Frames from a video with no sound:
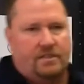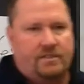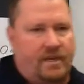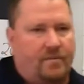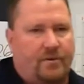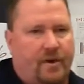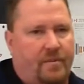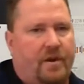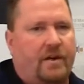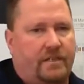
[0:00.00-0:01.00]
temporary
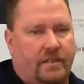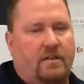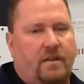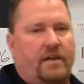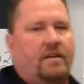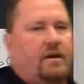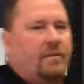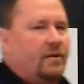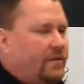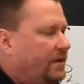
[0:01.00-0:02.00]
market decline
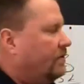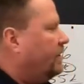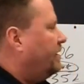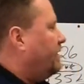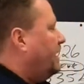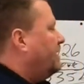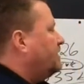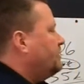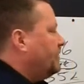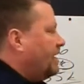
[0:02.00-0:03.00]
coming. We know that the end of
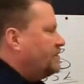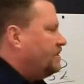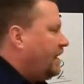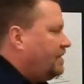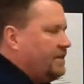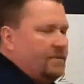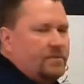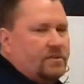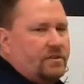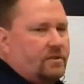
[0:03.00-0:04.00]
2018
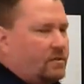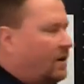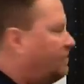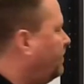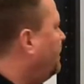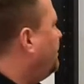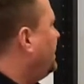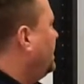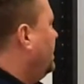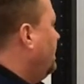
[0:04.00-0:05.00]
was a little rough.
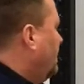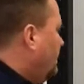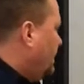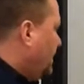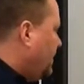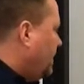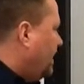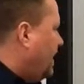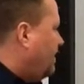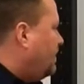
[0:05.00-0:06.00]
But you can
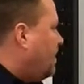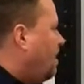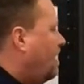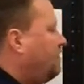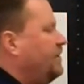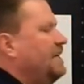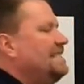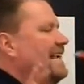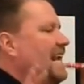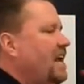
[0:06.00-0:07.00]
have
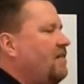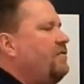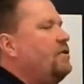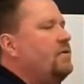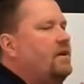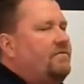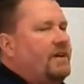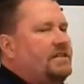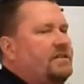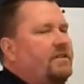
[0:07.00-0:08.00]
confidence, if you are
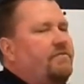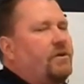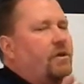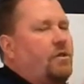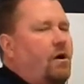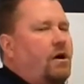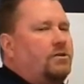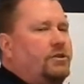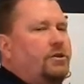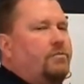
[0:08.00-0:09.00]
investing for
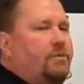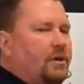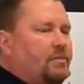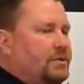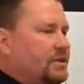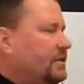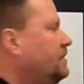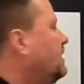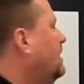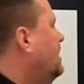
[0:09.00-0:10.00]
long-term
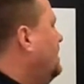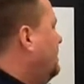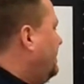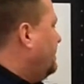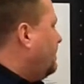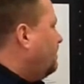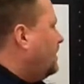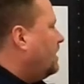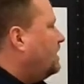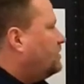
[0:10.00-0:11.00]
purposes, that the
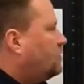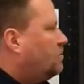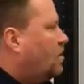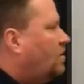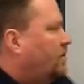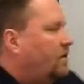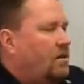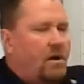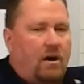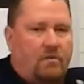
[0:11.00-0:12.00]
markets grow in the
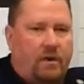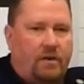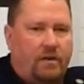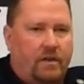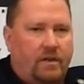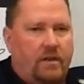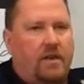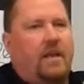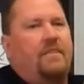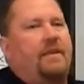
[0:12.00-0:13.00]
long run,
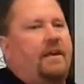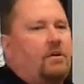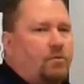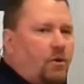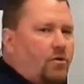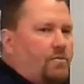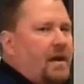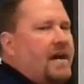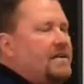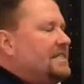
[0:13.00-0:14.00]
that growth
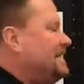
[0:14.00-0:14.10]
matters